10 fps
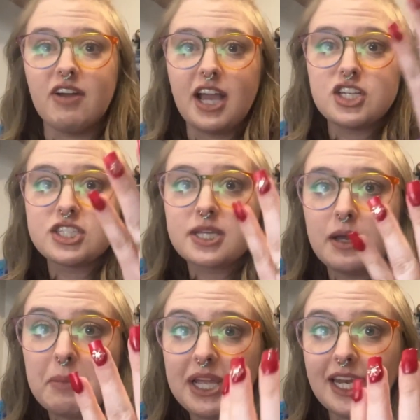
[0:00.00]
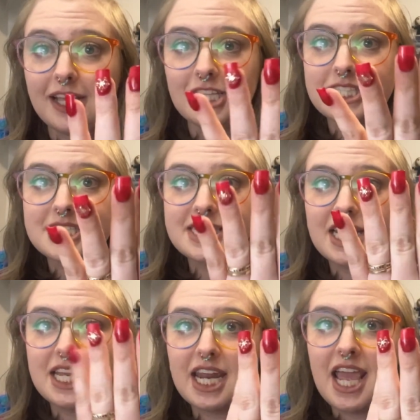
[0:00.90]
I just got my nails
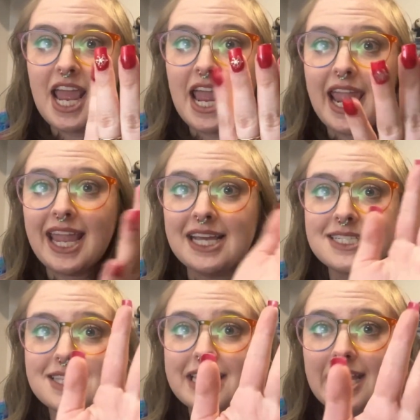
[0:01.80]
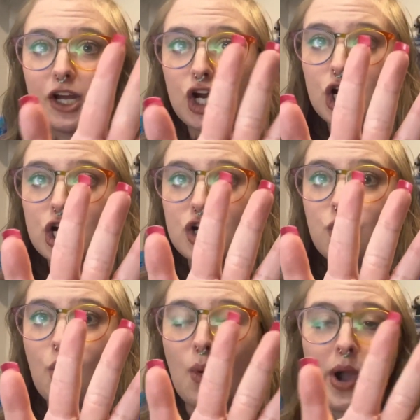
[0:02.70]
done, and they are
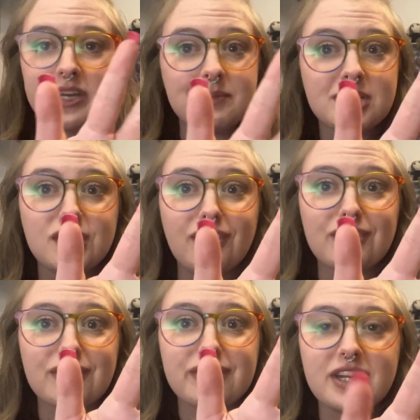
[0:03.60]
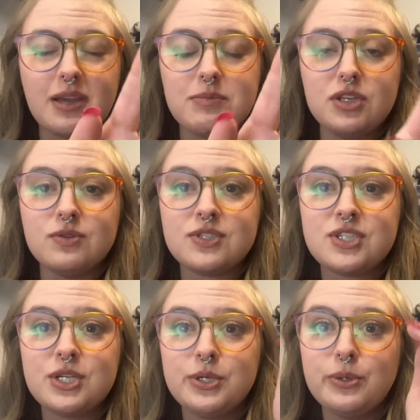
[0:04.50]
quite a bit longer than I'm used
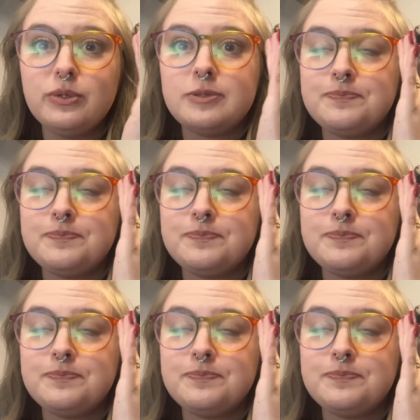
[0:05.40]
to.